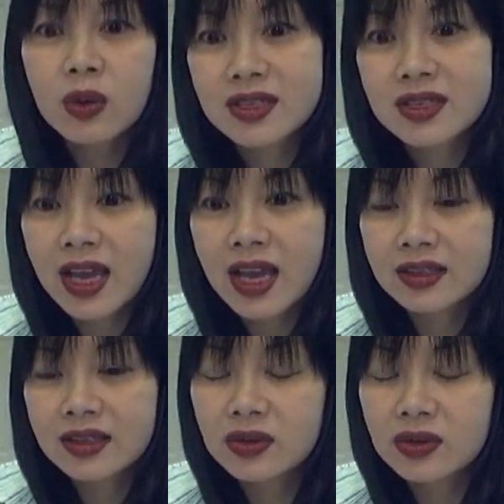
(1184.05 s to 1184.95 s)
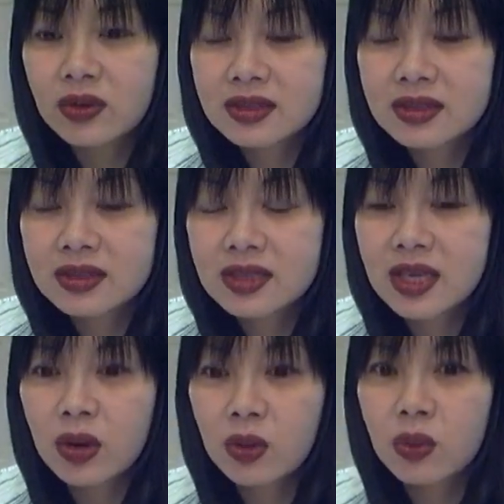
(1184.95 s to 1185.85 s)
was saying,
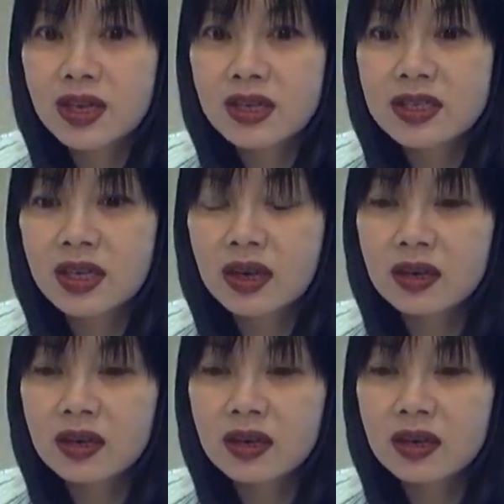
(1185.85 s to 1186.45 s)
Gancao was